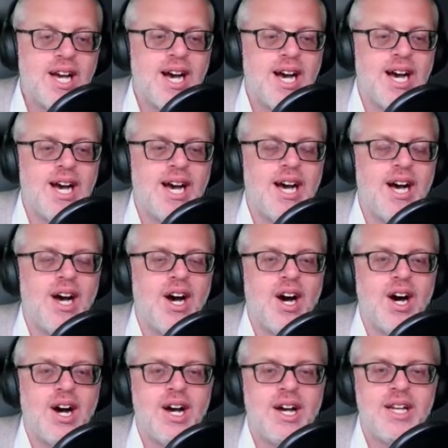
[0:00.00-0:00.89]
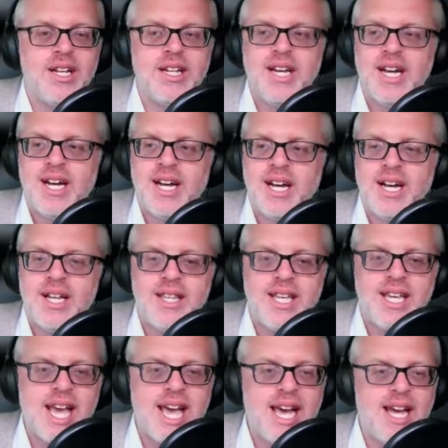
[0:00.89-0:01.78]
on
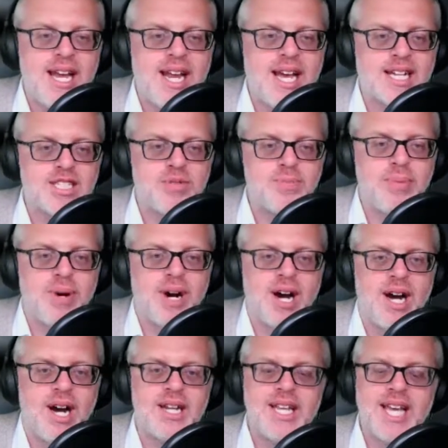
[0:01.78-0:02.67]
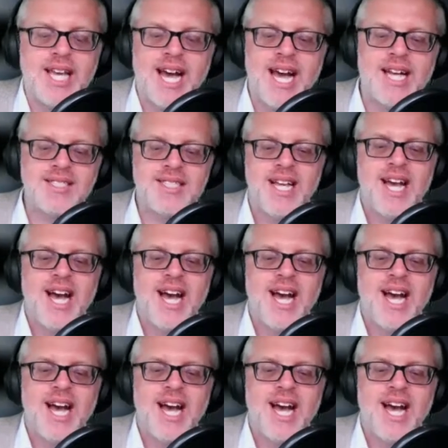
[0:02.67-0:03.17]
the Annex podcast.